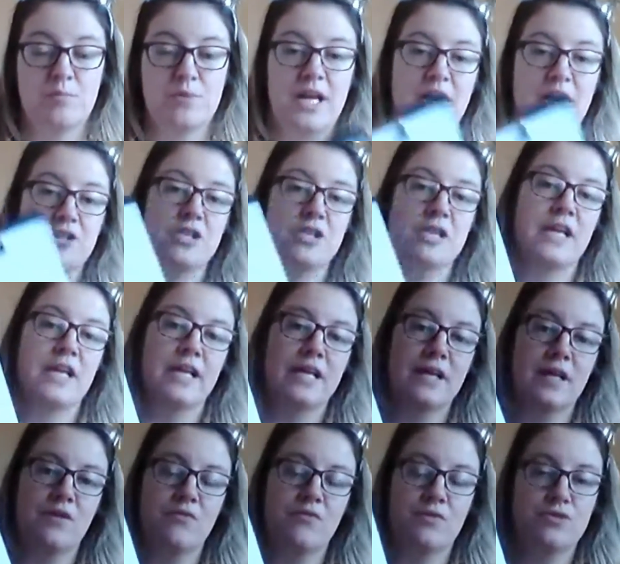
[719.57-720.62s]
but actually,
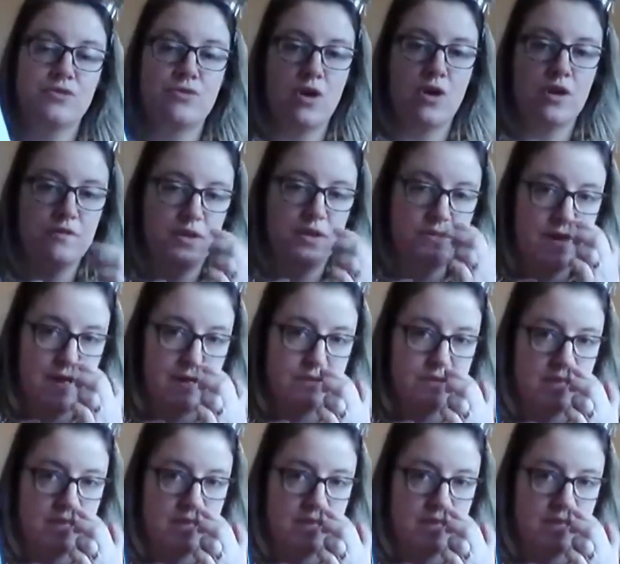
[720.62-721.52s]
if we're driving around and